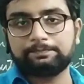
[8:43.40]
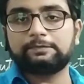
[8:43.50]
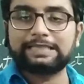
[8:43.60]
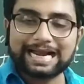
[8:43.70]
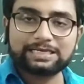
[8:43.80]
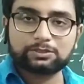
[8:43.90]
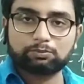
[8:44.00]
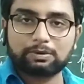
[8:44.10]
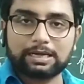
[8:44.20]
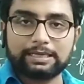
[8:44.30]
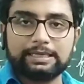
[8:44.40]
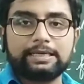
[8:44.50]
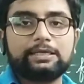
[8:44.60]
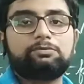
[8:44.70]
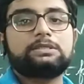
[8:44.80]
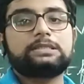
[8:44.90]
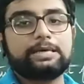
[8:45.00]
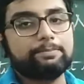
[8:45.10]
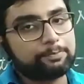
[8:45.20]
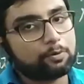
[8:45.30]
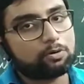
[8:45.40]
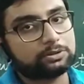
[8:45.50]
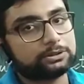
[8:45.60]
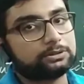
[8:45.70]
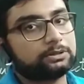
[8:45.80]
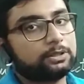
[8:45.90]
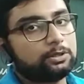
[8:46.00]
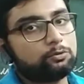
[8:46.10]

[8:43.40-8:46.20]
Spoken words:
That's why it was important